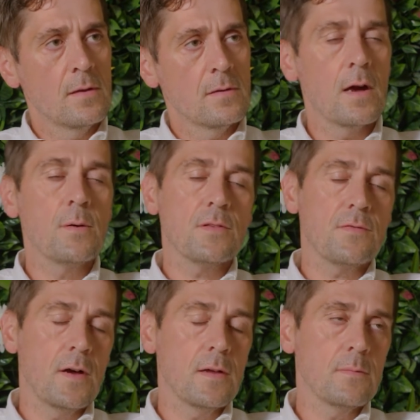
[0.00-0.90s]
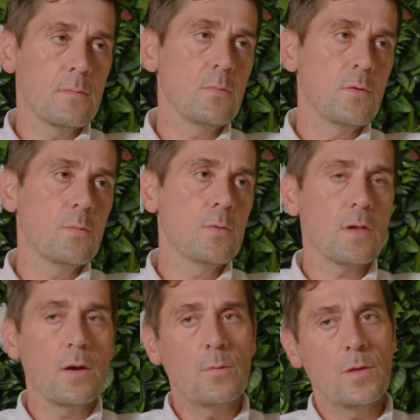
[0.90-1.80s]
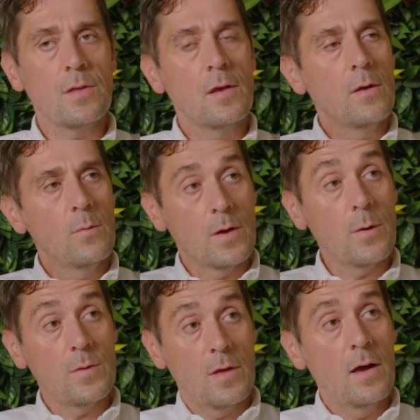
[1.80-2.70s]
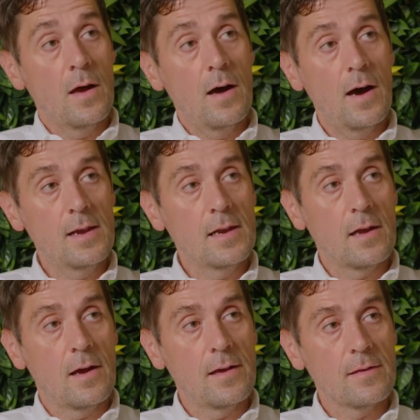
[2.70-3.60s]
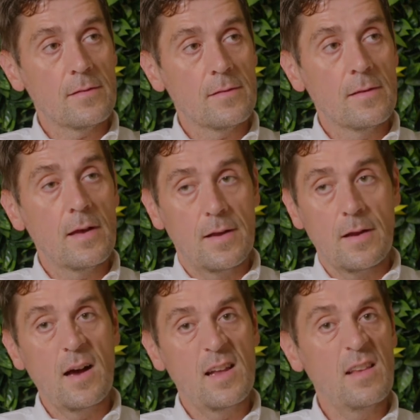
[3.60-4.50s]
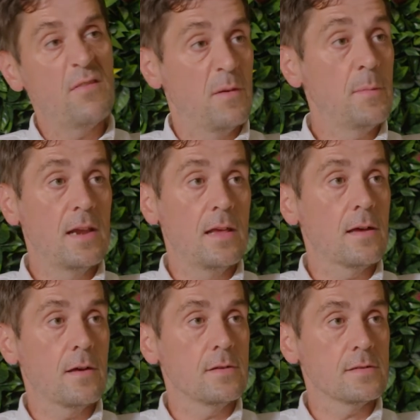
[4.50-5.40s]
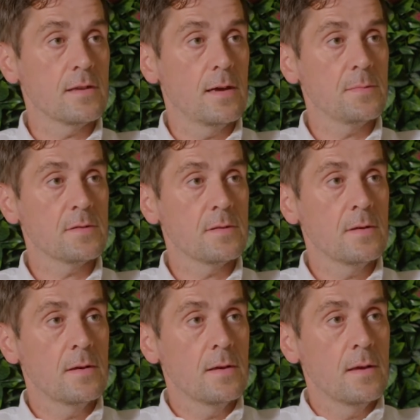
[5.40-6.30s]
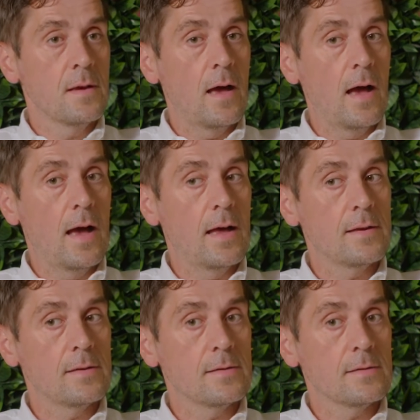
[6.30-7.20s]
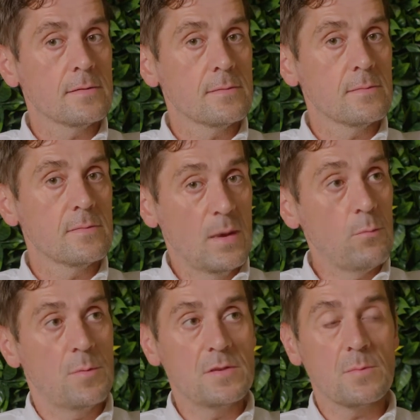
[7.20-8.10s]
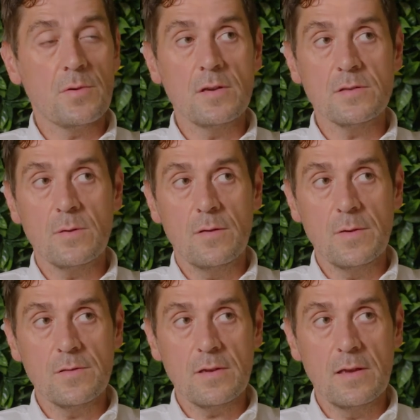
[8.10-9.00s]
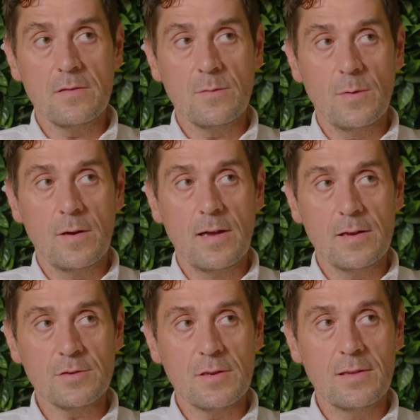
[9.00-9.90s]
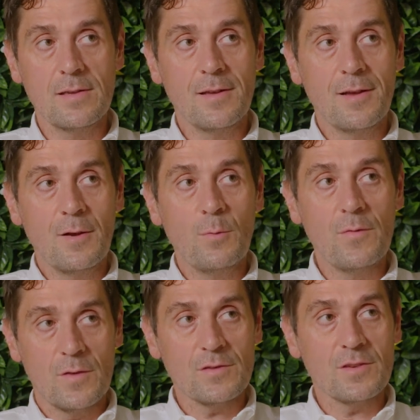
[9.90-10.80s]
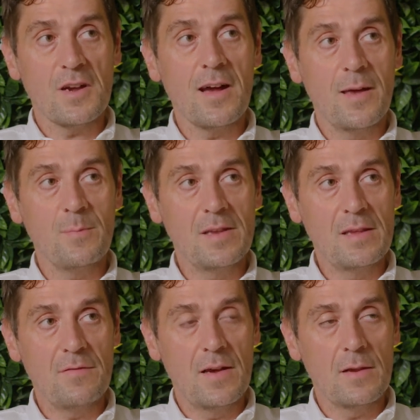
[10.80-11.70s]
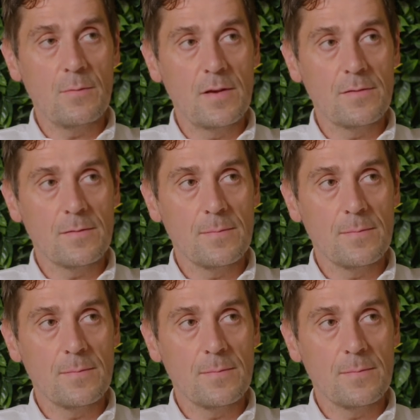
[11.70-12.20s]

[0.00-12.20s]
No, it's fine. We'll go with highly liked and highly familiar concepts, and then we'll be surprised 12 months later why actually we've got such high NPD failure rates.